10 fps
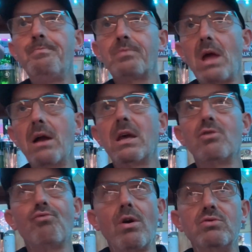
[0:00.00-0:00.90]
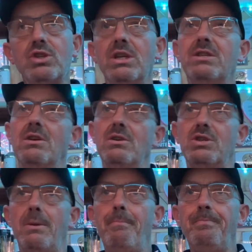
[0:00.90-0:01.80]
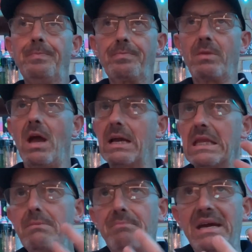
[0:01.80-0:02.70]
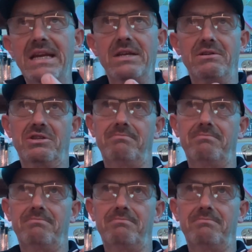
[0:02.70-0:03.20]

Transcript: I get the roastedness, I get the bitterness,